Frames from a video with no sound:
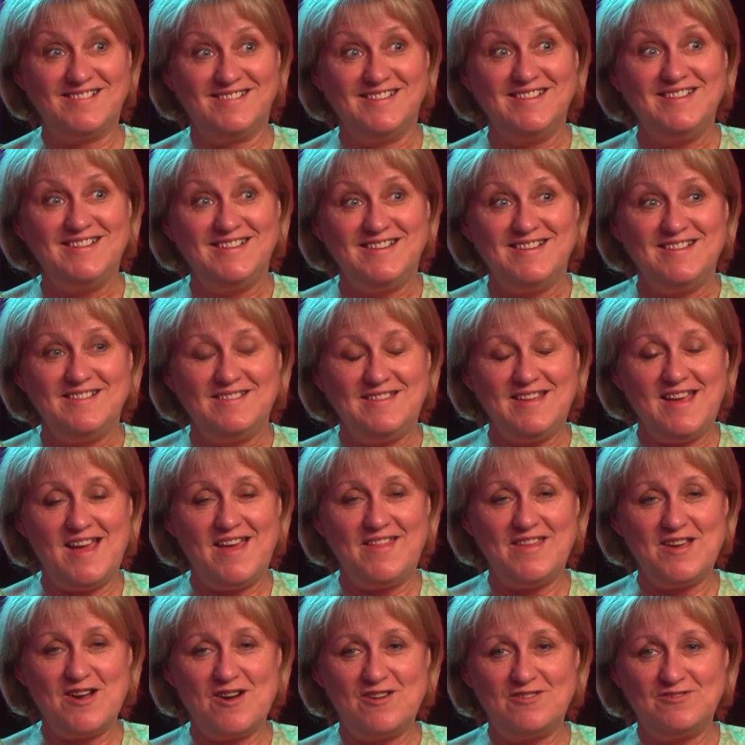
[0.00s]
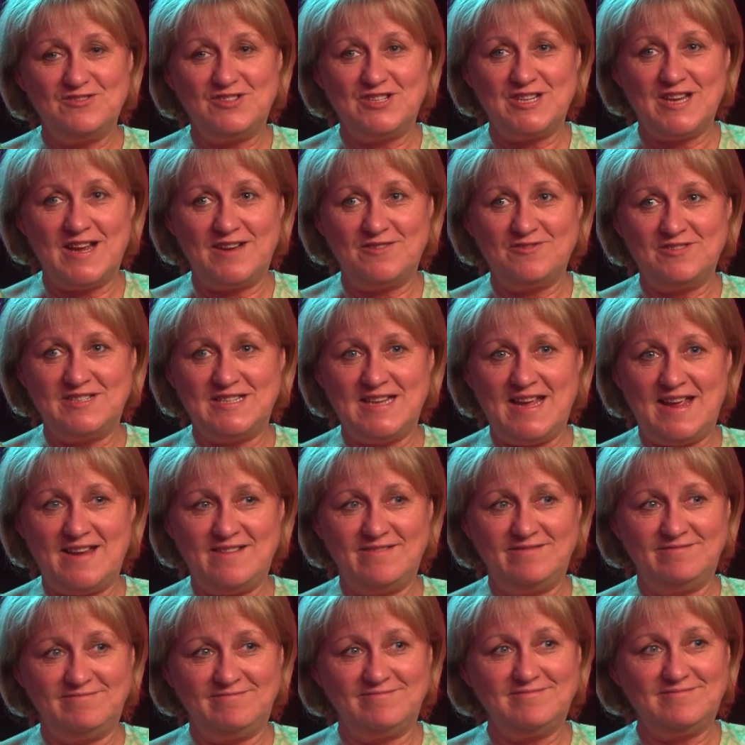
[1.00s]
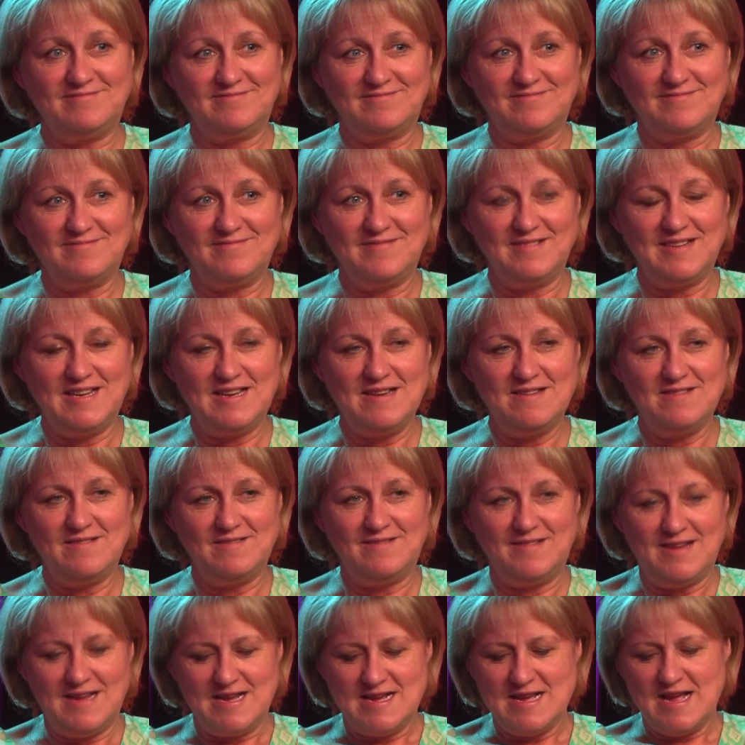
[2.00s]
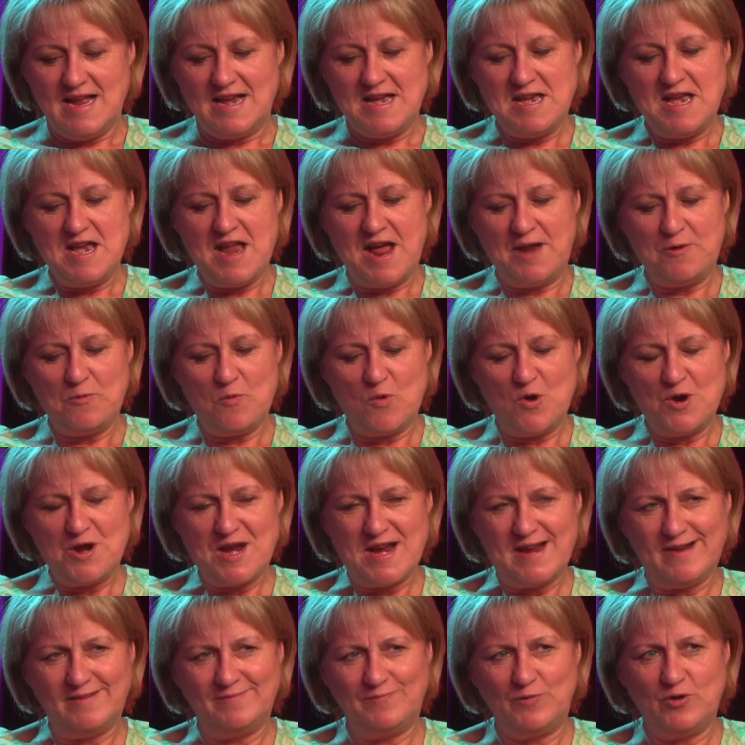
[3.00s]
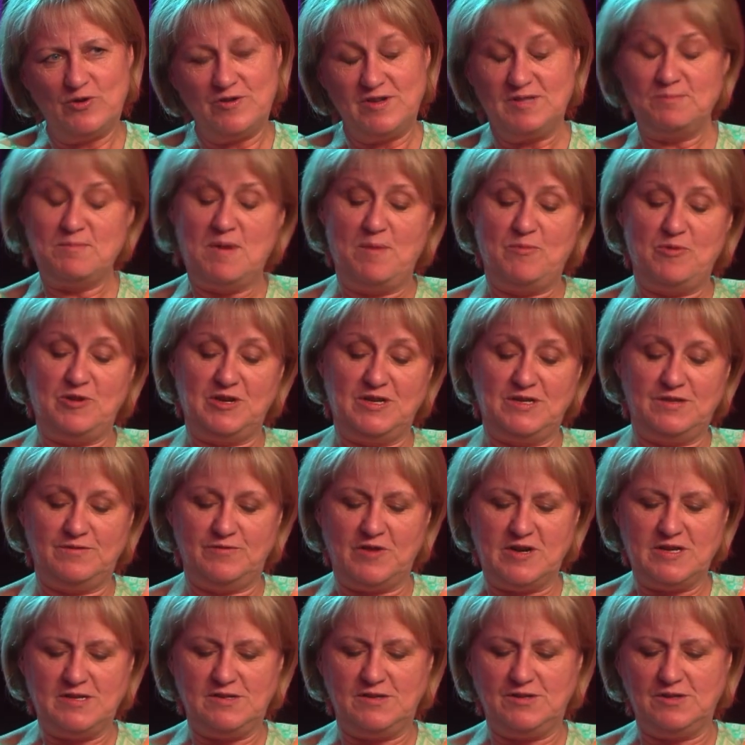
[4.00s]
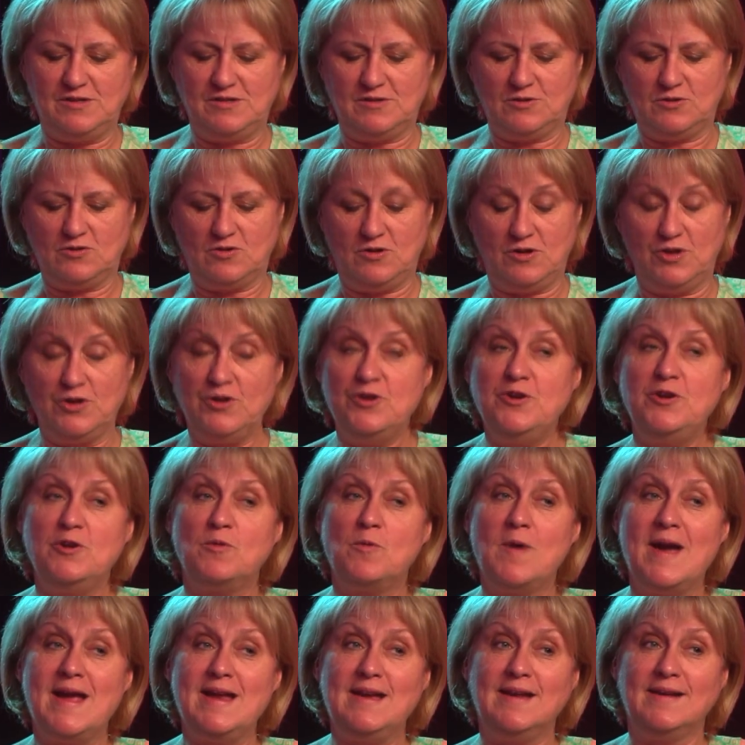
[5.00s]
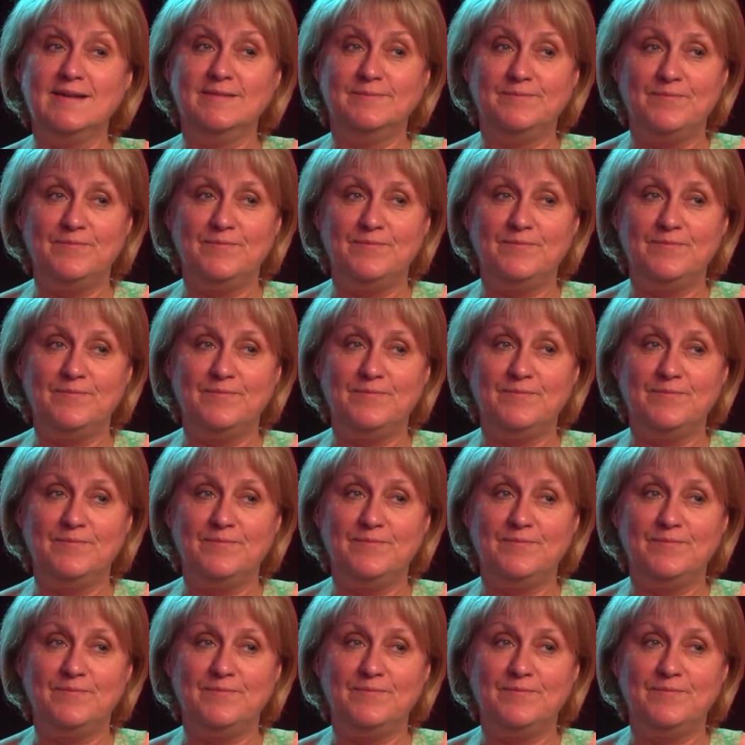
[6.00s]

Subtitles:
Yeah, the old Channel 10 in Nunawading, or as my British friend used to call it, Noonawading.